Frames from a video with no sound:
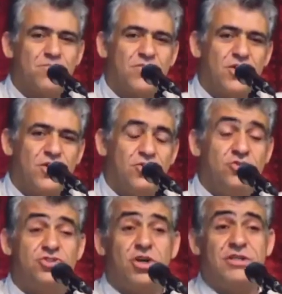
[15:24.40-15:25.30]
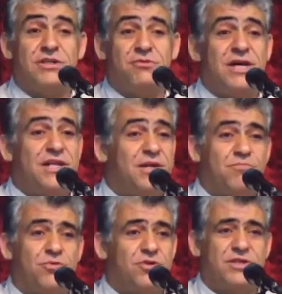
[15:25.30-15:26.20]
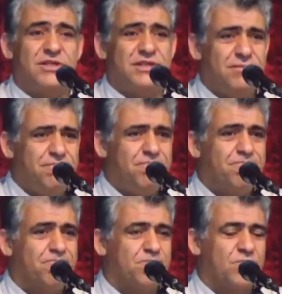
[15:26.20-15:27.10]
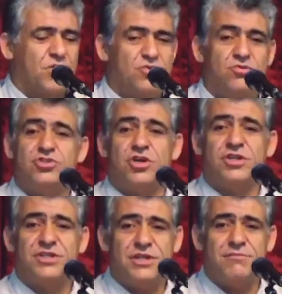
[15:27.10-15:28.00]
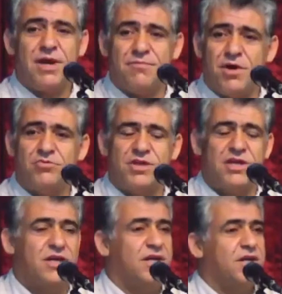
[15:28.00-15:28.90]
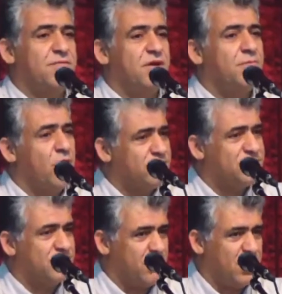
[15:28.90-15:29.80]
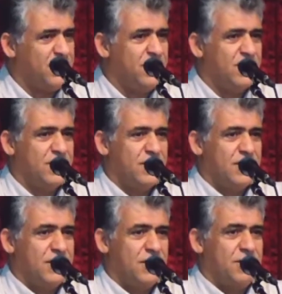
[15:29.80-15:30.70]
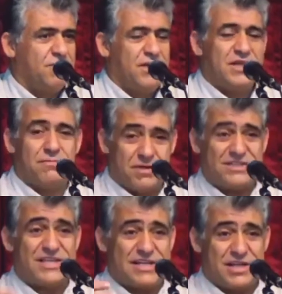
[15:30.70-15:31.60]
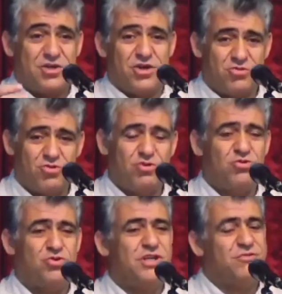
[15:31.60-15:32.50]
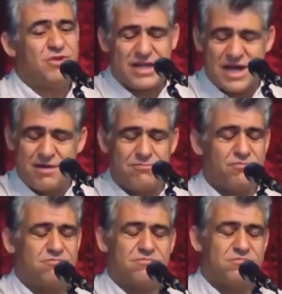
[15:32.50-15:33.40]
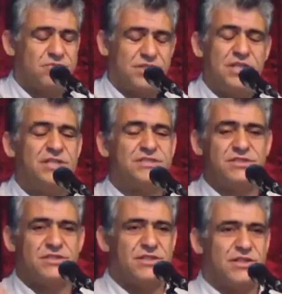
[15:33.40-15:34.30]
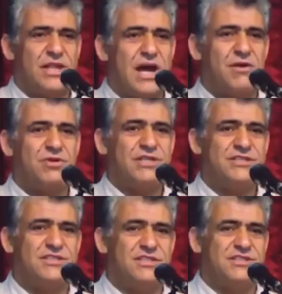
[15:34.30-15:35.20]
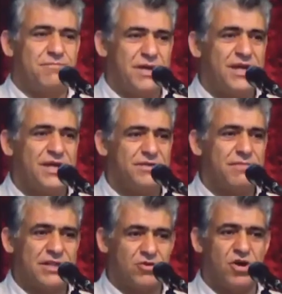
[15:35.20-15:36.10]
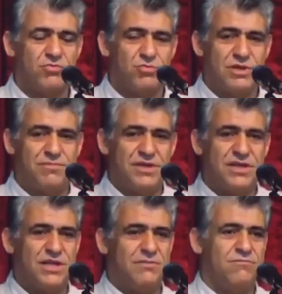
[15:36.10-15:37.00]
You saw the very important dream. You saw dream about the Imam Zaman. mean the person that I told you he will come, he is now he is disappeared, but God will bring him